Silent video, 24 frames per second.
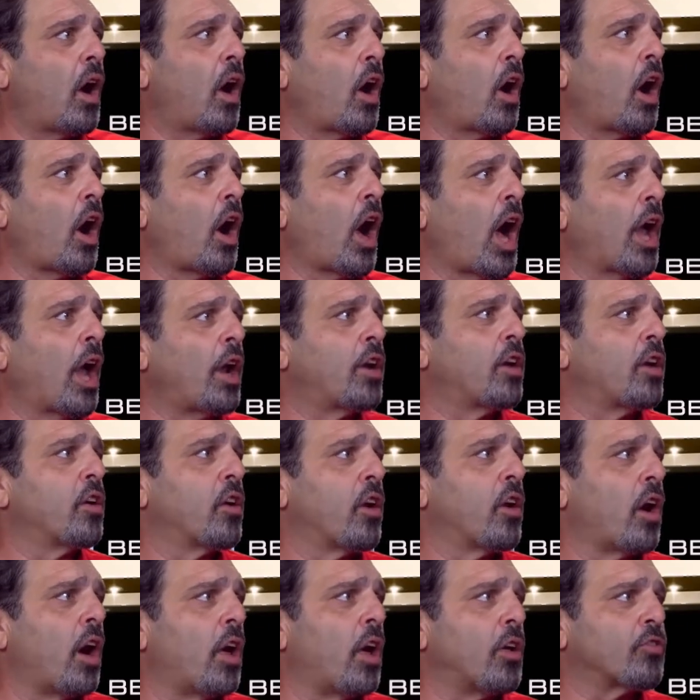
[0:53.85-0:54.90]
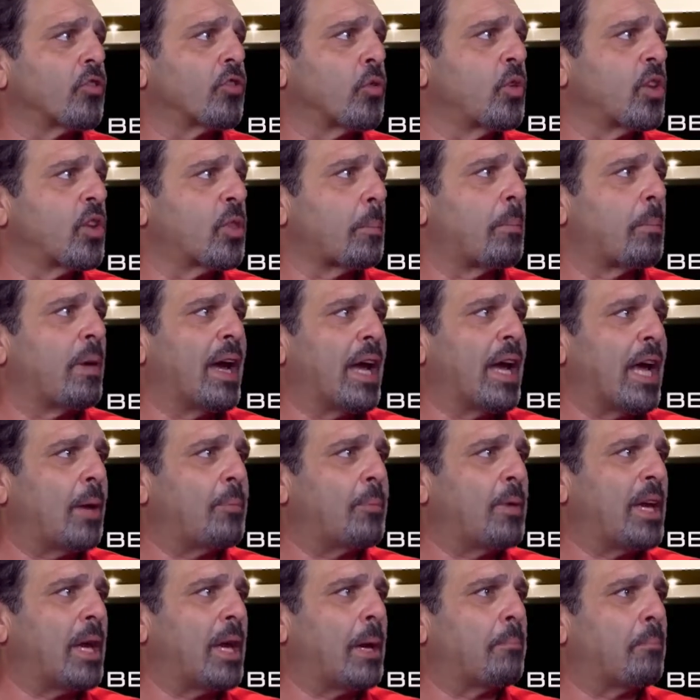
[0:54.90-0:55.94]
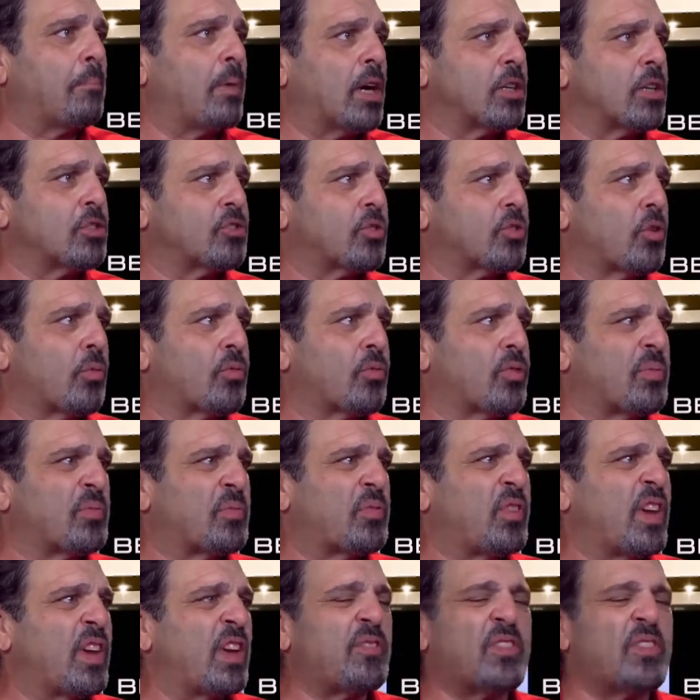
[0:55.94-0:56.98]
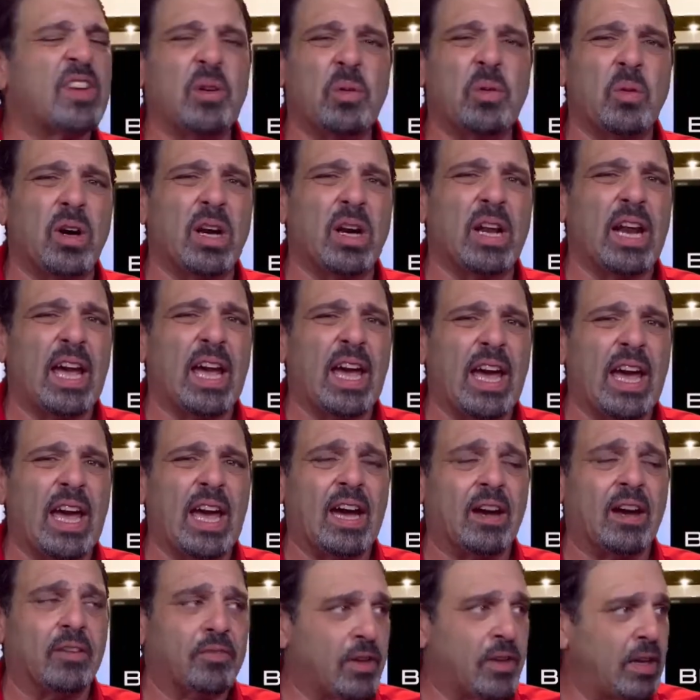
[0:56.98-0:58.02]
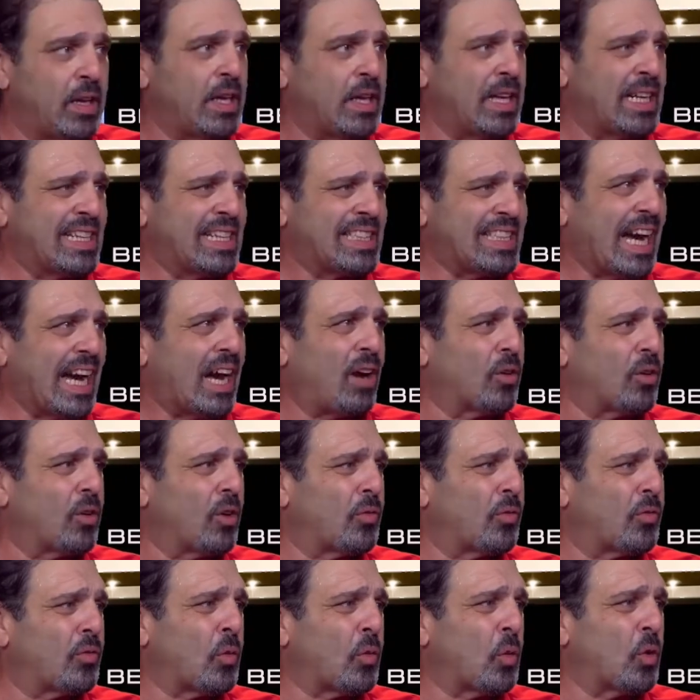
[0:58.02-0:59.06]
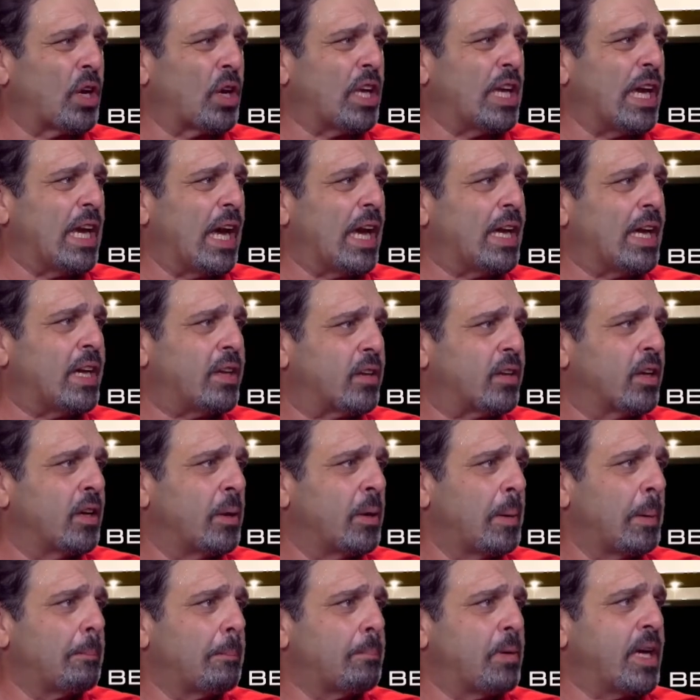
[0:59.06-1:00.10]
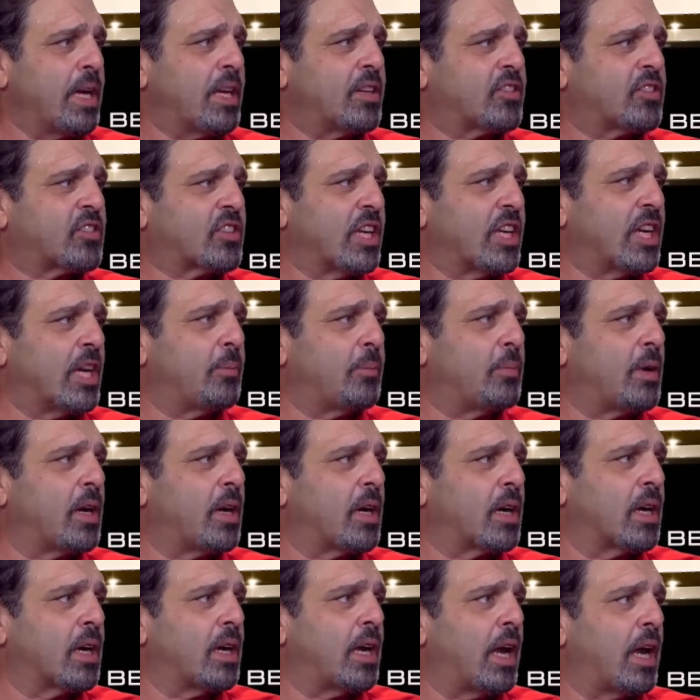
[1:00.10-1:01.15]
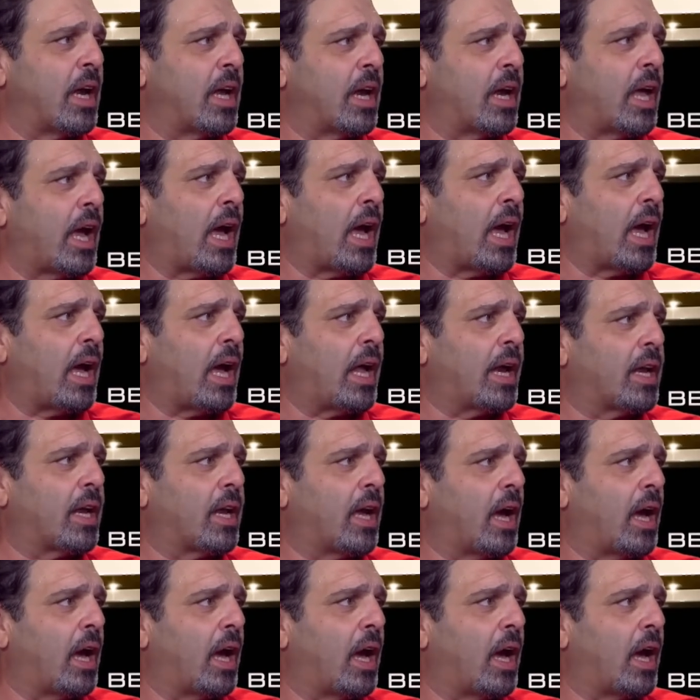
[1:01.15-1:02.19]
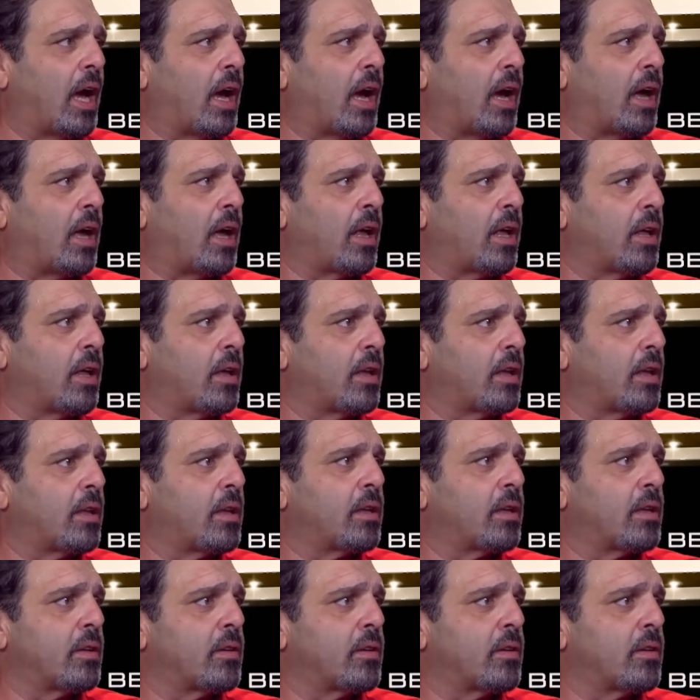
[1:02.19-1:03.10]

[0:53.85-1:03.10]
under also with Miami and Marshall from 51 and a half down to 48. Big steam again on uh,